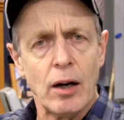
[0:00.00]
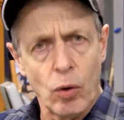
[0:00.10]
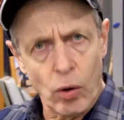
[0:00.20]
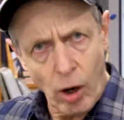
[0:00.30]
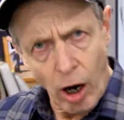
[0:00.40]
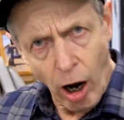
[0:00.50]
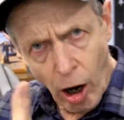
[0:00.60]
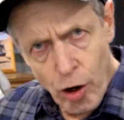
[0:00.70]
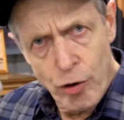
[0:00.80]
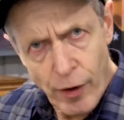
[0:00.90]
or
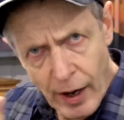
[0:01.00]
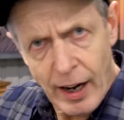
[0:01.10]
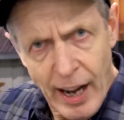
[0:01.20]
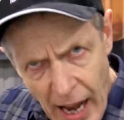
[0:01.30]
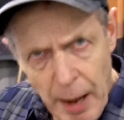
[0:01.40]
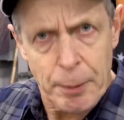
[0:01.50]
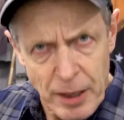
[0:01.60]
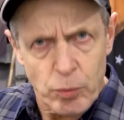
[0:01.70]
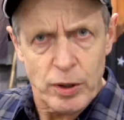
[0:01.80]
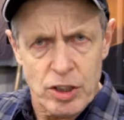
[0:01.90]
over
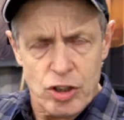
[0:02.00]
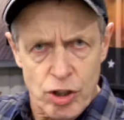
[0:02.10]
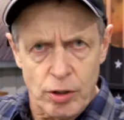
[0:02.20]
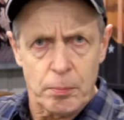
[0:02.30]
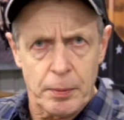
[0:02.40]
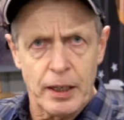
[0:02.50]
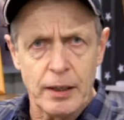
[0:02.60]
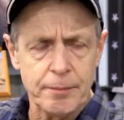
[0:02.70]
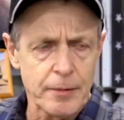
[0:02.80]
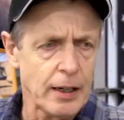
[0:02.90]
happy when you shouldn't
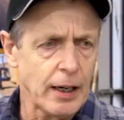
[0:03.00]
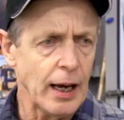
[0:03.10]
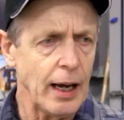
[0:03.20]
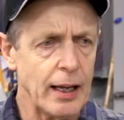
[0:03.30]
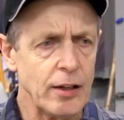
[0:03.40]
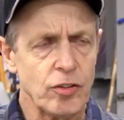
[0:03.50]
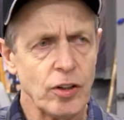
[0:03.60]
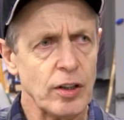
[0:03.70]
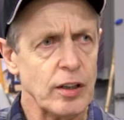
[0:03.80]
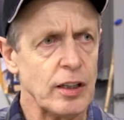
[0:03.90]
be, and
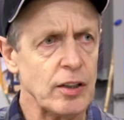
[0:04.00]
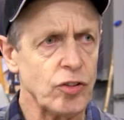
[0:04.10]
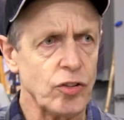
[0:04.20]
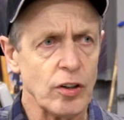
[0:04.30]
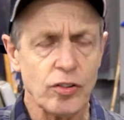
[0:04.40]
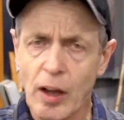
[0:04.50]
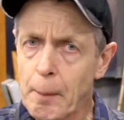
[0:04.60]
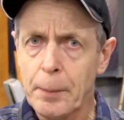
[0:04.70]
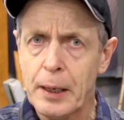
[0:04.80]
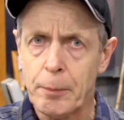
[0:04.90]
there's
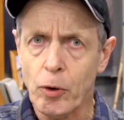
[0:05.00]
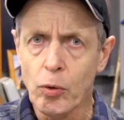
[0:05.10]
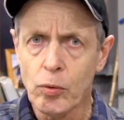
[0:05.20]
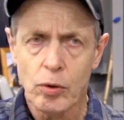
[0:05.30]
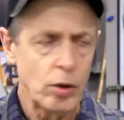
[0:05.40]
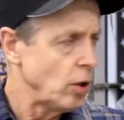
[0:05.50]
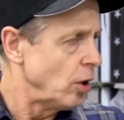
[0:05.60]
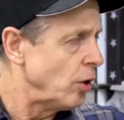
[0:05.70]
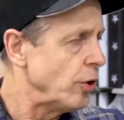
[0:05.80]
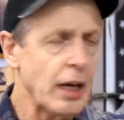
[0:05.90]
some people
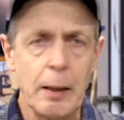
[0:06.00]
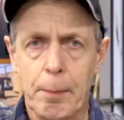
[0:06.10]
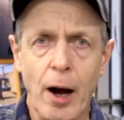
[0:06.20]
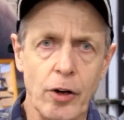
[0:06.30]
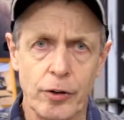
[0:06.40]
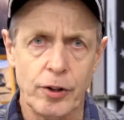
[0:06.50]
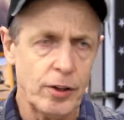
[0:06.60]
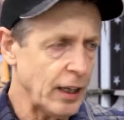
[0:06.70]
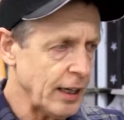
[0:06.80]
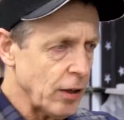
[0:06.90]
who get
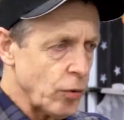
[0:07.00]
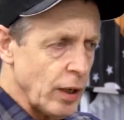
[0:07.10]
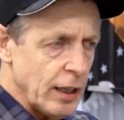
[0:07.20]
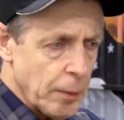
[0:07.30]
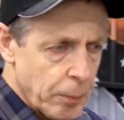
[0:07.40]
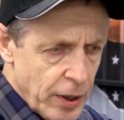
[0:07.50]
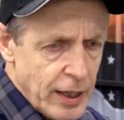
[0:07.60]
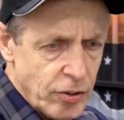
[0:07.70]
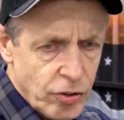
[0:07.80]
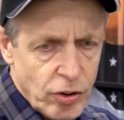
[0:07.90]
both. They get really
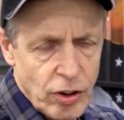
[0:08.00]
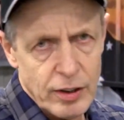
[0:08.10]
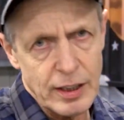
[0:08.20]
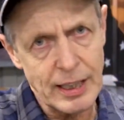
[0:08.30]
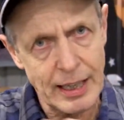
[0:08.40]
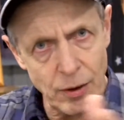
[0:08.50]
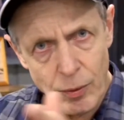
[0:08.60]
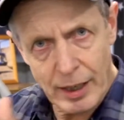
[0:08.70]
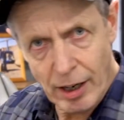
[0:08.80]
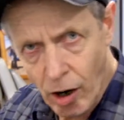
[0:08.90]
depressed, then they get
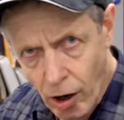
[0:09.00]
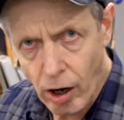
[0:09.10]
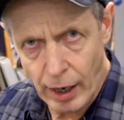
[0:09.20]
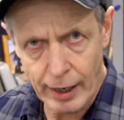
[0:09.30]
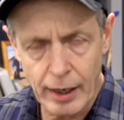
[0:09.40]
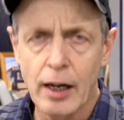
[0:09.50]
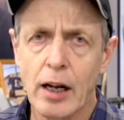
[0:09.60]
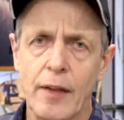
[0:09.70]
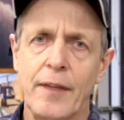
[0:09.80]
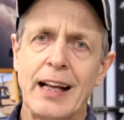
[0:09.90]
really high,
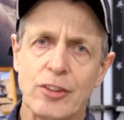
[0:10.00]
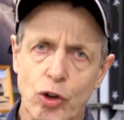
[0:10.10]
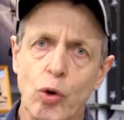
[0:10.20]
and that's